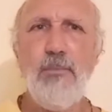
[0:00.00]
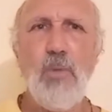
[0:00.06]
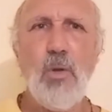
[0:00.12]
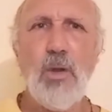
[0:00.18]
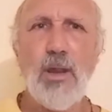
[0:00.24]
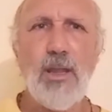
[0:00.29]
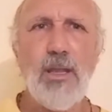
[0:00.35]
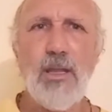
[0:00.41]

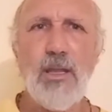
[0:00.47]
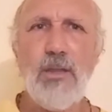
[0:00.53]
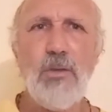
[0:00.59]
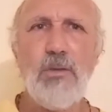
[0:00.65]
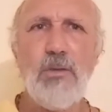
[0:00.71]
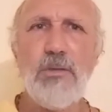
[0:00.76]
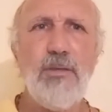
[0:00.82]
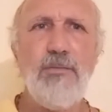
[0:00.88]
more
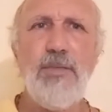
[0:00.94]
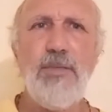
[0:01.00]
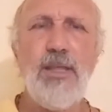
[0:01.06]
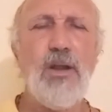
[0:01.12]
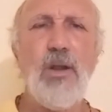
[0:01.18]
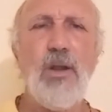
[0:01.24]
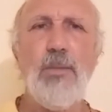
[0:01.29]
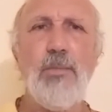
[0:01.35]
conclusive
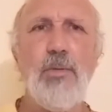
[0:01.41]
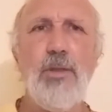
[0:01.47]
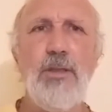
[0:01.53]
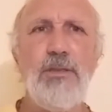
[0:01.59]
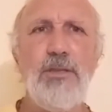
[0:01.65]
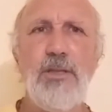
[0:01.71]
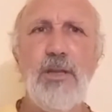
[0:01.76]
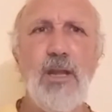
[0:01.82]
than our
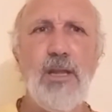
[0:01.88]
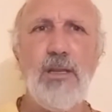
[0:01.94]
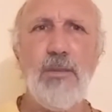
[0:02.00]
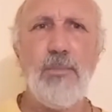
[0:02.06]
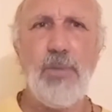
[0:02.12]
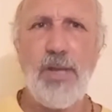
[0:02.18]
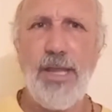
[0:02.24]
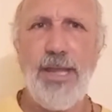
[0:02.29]
preaching
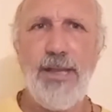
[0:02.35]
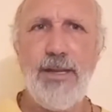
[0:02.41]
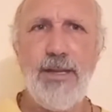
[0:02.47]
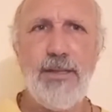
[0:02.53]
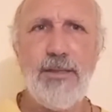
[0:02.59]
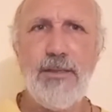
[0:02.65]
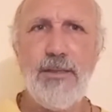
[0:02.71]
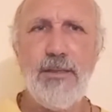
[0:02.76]
on the
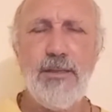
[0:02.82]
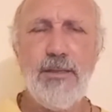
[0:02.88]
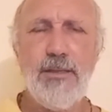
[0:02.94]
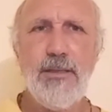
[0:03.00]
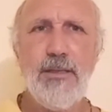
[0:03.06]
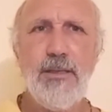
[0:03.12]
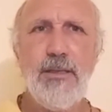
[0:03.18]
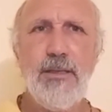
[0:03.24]
planet.
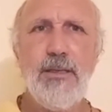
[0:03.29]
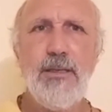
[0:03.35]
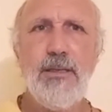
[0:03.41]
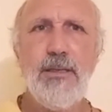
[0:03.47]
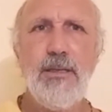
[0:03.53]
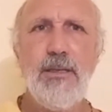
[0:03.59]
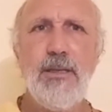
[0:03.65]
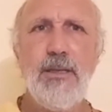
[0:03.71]

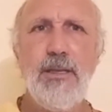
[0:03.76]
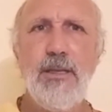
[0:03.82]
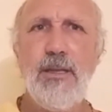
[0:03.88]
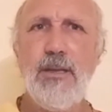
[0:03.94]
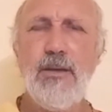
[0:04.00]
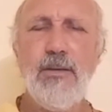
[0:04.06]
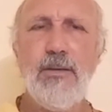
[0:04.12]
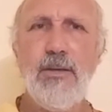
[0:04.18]

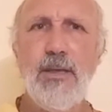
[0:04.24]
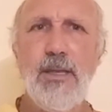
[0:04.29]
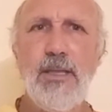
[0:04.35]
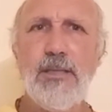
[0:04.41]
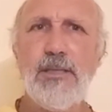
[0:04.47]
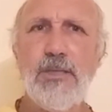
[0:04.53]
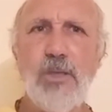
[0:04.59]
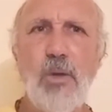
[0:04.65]

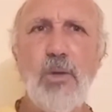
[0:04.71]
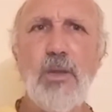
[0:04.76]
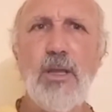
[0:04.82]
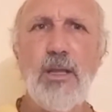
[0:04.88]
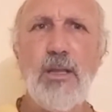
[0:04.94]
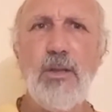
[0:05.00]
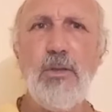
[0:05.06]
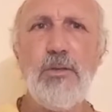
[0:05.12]
It's so
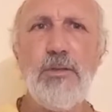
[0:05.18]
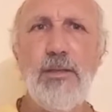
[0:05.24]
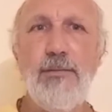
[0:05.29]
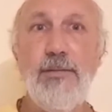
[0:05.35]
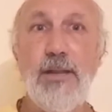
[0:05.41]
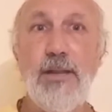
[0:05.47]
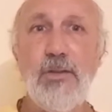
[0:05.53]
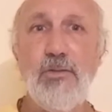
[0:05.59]

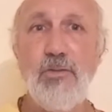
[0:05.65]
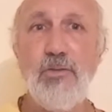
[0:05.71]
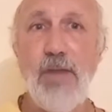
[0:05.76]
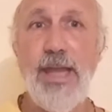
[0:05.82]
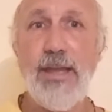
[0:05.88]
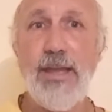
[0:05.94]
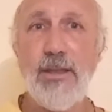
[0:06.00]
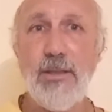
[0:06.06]
conclusive that
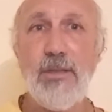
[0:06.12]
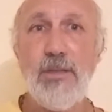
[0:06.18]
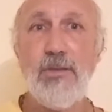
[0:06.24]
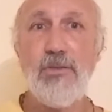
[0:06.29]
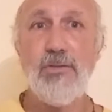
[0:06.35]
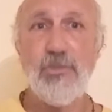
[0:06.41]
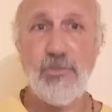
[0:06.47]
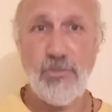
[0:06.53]

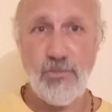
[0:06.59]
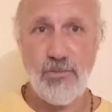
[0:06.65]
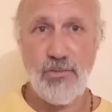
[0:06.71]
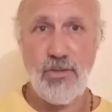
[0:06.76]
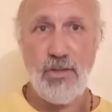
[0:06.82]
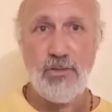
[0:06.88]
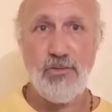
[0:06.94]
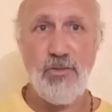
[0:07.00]
it
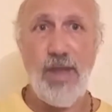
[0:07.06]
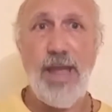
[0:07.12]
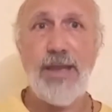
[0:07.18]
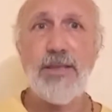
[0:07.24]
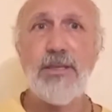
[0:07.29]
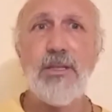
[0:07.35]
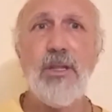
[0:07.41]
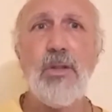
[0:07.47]

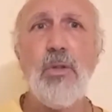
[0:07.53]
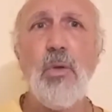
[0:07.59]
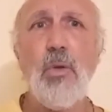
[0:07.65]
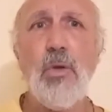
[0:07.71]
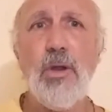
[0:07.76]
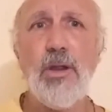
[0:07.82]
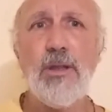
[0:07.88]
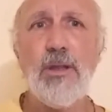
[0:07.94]
attracts the
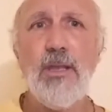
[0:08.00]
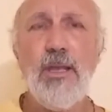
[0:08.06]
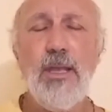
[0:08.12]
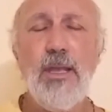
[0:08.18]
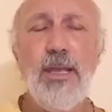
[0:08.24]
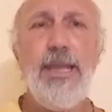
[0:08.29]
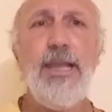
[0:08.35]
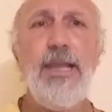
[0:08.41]
Lord.
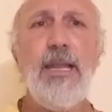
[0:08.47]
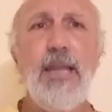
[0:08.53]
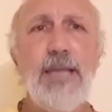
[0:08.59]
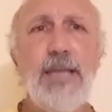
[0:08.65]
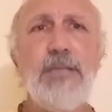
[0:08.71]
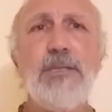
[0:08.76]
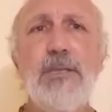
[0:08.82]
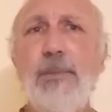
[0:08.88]
He
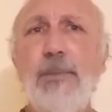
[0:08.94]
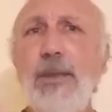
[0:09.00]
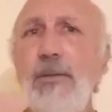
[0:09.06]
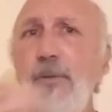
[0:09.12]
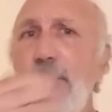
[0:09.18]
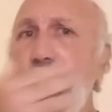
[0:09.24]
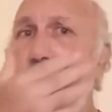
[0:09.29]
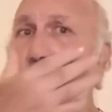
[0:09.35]
likes to be
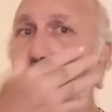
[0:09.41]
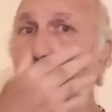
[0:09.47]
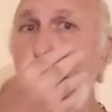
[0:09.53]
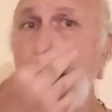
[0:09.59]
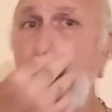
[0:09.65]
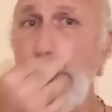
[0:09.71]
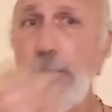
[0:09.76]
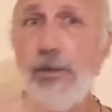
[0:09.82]
with his
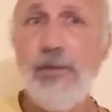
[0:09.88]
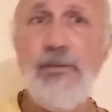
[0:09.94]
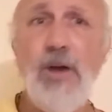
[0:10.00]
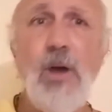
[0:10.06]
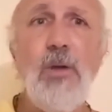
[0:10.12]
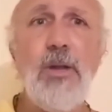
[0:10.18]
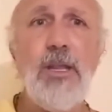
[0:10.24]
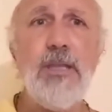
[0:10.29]
real
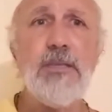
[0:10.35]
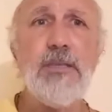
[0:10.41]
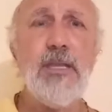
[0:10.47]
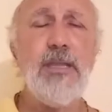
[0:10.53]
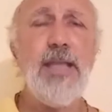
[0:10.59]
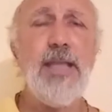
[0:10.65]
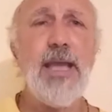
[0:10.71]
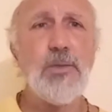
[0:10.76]

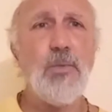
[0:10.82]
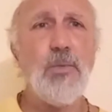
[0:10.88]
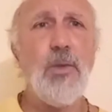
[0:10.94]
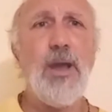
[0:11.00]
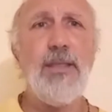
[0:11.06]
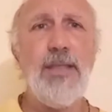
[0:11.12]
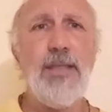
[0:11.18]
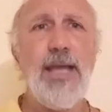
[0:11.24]
devotees, and that's
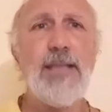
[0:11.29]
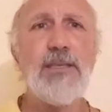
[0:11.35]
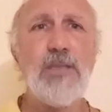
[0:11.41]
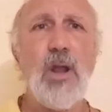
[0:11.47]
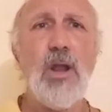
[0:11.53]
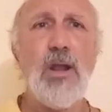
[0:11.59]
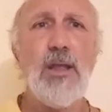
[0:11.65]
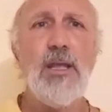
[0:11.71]
why
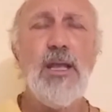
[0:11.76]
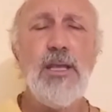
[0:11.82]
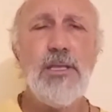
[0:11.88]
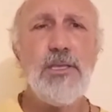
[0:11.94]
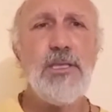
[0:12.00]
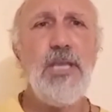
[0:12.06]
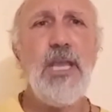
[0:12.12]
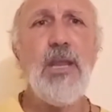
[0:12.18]
that's our
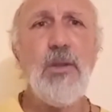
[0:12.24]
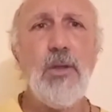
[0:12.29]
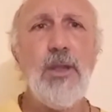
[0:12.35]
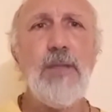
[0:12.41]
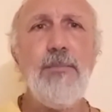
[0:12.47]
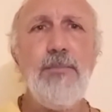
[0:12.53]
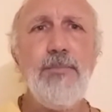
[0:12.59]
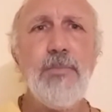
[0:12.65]

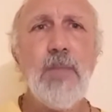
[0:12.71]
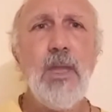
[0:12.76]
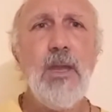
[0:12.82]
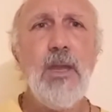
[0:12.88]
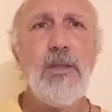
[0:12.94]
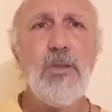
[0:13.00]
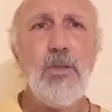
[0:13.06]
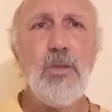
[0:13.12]

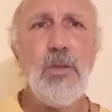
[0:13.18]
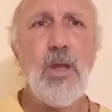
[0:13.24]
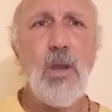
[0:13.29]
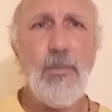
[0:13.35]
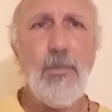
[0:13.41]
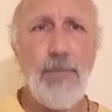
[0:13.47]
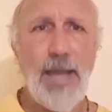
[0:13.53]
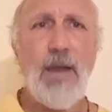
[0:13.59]
secret to
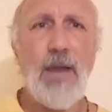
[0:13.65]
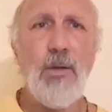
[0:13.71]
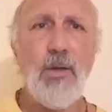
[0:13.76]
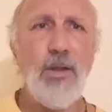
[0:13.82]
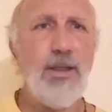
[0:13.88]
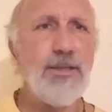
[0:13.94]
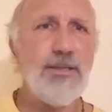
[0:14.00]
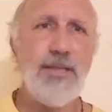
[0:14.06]
our
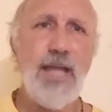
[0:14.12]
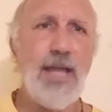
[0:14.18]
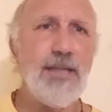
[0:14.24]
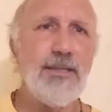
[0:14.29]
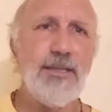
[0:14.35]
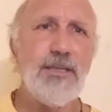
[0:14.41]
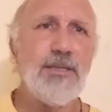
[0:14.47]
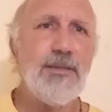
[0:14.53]
power. It's
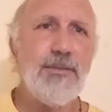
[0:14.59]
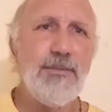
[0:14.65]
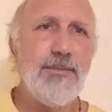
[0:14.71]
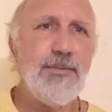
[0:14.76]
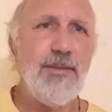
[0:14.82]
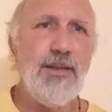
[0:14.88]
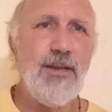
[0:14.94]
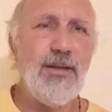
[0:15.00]
not just,
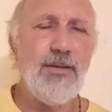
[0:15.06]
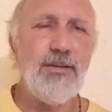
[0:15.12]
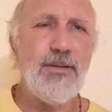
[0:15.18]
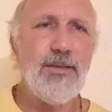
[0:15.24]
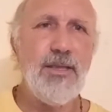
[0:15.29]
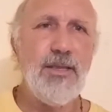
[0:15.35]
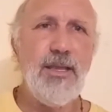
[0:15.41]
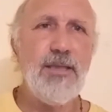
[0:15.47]

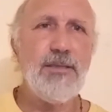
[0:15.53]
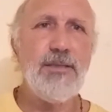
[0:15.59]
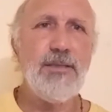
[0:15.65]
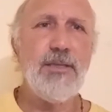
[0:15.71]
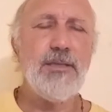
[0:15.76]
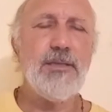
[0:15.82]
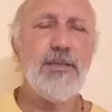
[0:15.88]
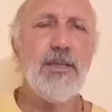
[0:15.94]

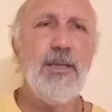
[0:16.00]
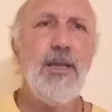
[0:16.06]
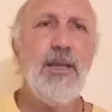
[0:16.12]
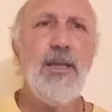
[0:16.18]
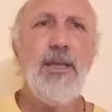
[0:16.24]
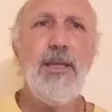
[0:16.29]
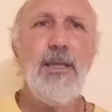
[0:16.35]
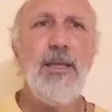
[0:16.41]
it's
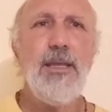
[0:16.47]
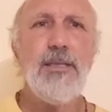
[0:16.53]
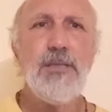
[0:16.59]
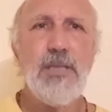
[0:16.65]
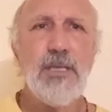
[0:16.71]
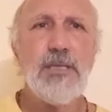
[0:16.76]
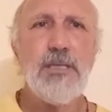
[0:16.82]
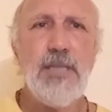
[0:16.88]

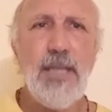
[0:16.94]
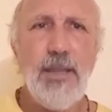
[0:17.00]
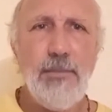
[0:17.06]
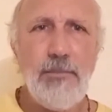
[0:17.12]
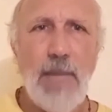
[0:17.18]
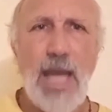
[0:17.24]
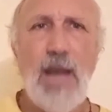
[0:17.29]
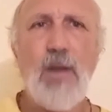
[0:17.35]
just the
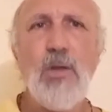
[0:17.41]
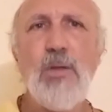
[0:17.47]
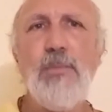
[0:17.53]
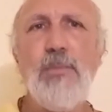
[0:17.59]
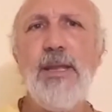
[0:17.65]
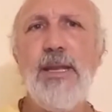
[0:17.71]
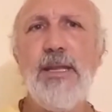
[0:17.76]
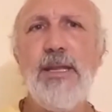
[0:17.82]

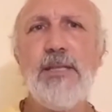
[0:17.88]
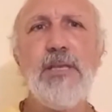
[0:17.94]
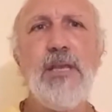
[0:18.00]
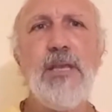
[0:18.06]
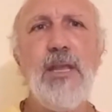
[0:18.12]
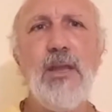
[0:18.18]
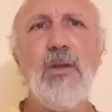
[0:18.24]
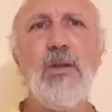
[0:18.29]
empowerment is
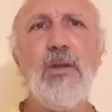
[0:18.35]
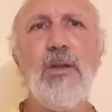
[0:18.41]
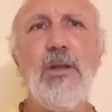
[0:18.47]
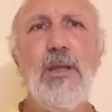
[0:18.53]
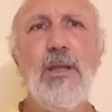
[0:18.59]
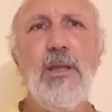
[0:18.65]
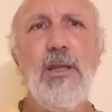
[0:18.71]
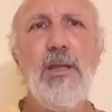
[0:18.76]

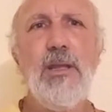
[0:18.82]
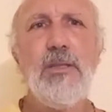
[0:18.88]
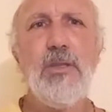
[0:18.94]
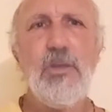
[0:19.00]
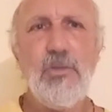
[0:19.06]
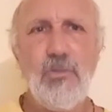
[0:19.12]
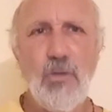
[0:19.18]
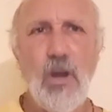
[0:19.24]
here
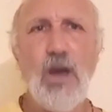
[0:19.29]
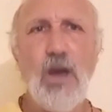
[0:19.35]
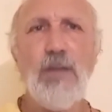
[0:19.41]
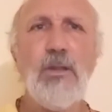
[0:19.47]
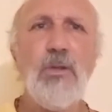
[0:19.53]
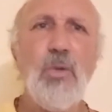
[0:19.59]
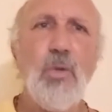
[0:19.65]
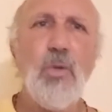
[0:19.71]
to draw
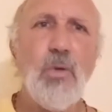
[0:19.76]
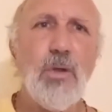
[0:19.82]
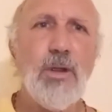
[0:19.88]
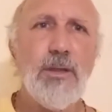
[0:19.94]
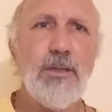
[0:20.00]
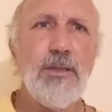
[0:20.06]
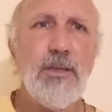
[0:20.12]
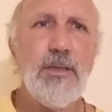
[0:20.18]
the
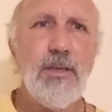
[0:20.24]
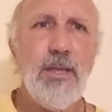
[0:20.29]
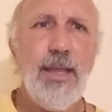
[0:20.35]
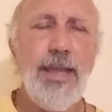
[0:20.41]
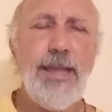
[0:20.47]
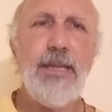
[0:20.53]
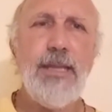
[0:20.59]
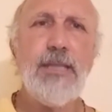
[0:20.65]
Lord.
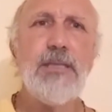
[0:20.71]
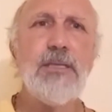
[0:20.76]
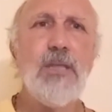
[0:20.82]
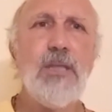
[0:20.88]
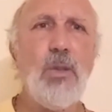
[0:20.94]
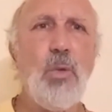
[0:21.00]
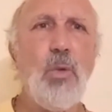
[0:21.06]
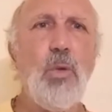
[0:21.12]
And it's the
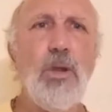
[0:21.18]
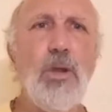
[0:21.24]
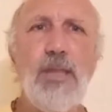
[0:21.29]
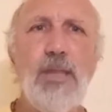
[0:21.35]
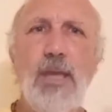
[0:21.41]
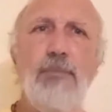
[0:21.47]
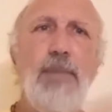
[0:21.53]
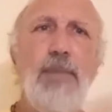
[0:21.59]
Lord
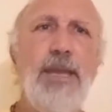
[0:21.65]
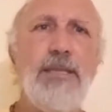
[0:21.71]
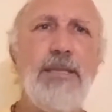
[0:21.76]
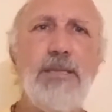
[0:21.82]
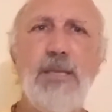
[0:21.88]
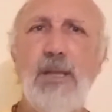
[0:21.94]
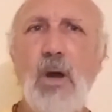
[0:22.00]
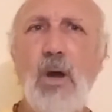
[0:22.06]
that
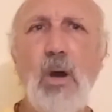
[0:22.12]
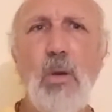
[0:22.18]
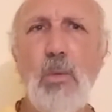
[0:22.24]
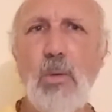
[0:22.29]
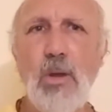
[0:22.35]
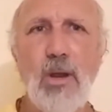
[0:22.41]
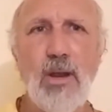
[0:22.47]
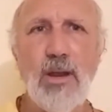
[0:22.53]
makes it all
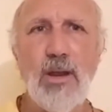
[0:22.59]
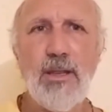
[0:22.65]
work.